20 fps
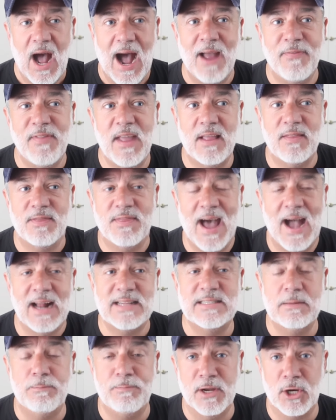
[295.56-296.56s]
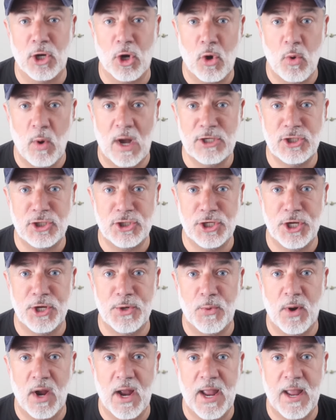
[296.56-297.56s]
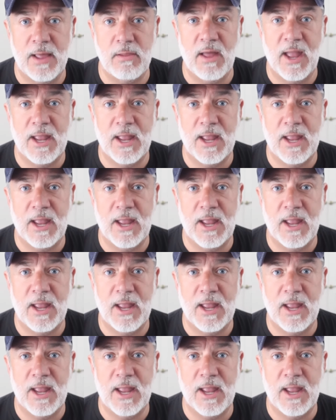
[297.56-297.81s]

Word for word: I think that's a bigger question, right?